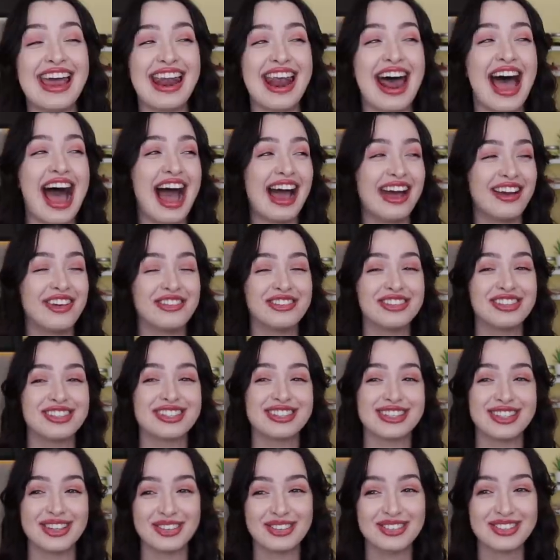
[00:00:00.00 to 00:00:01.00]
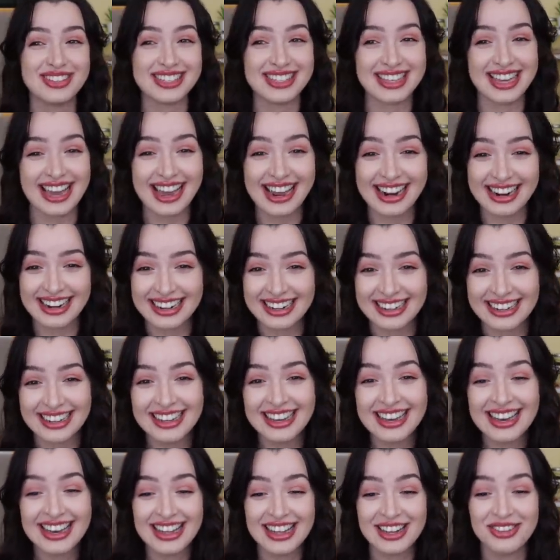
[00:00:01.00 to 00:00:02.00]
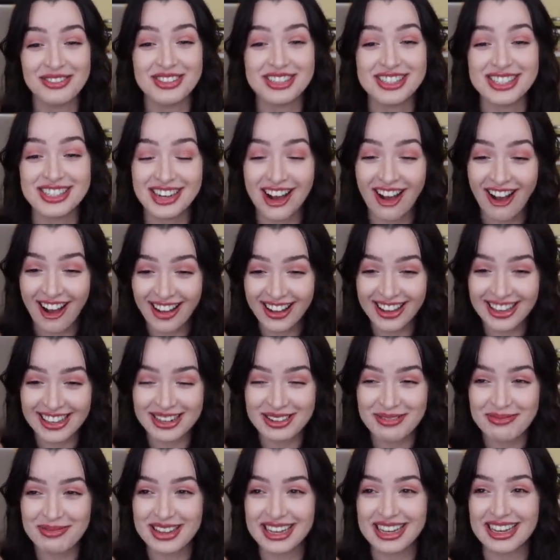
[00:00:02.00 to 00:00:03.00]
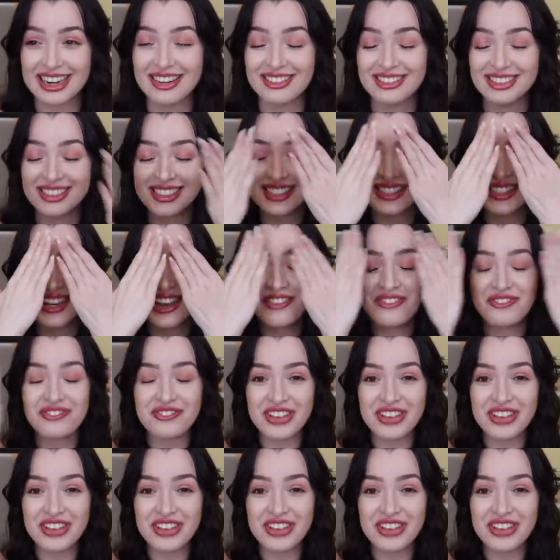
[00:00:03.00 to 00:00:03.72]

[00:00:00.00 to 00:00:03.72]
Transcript: and I was so scared. He was talking to me and I was just like,